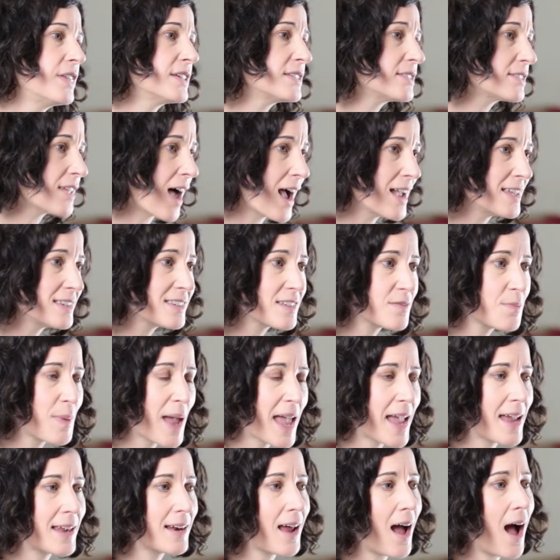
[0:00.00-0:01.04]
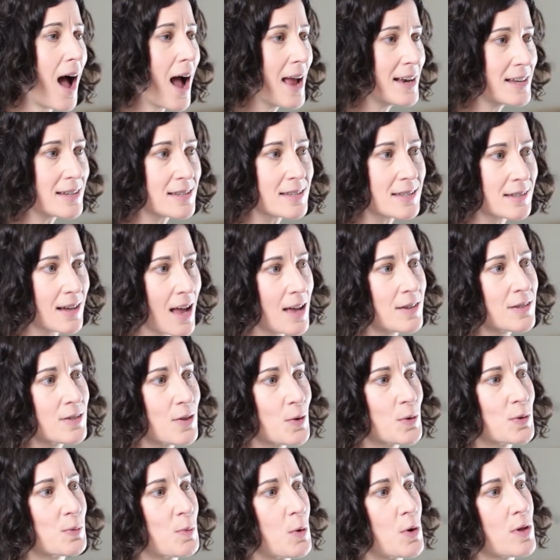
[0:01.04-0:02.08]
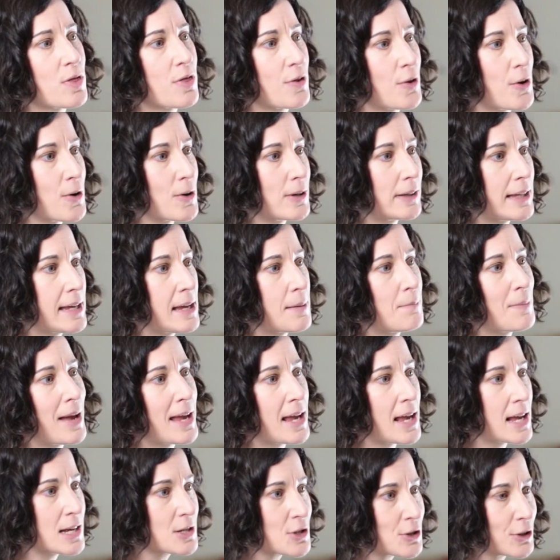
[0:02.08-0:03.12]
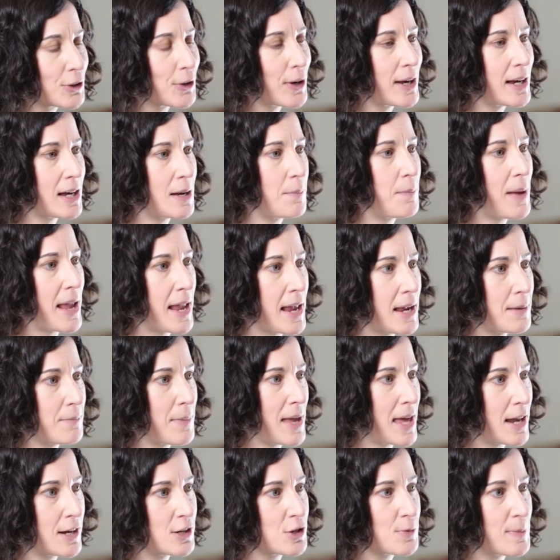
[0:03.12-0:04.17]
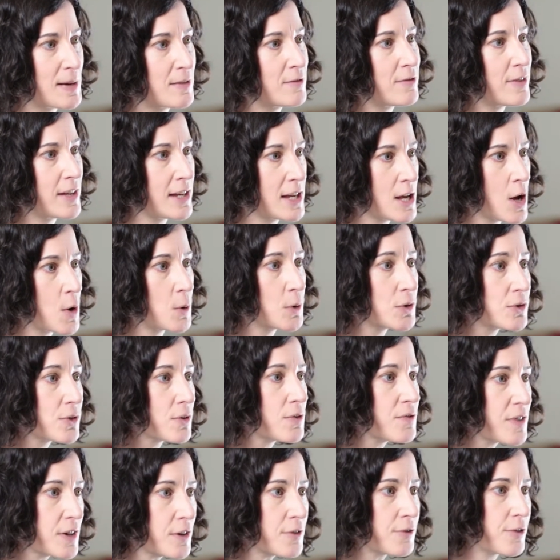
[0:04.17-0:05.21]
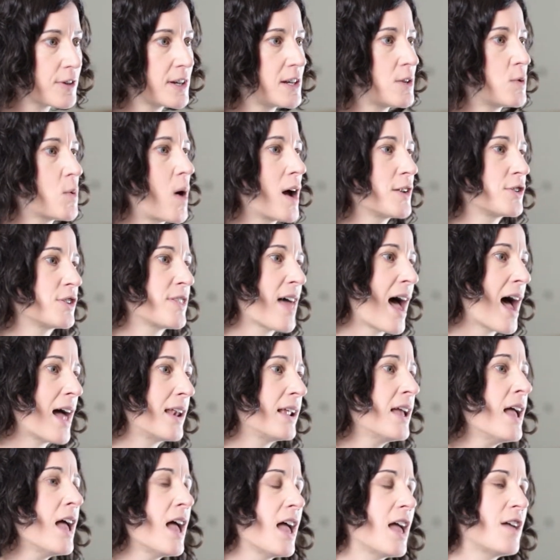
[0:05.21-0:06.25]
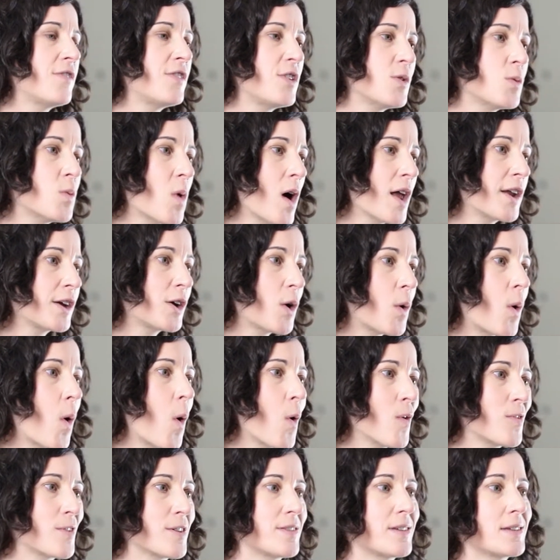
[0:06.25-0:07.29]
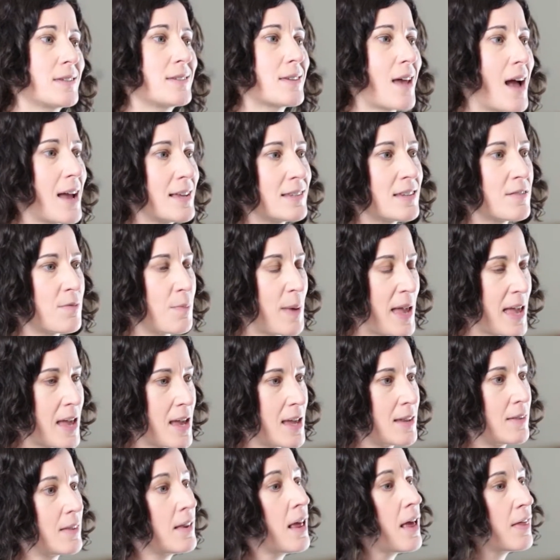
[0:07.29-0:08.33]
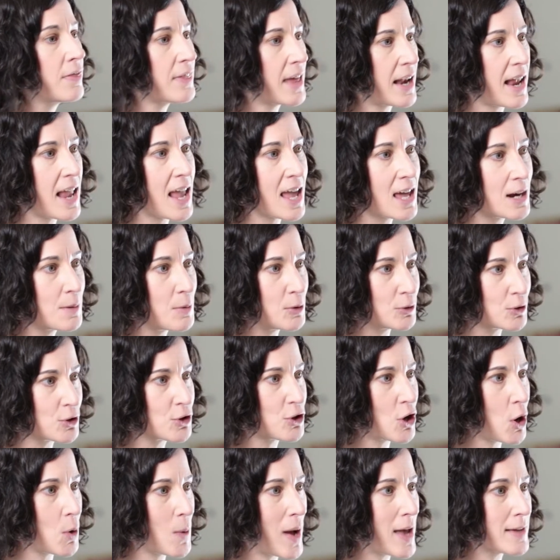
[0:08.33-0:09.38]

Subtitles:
The signs of pain, I discuss those more thoroughly in my integrated pain management video, so feel free to watch that if you want to go over the signs of pain that animals show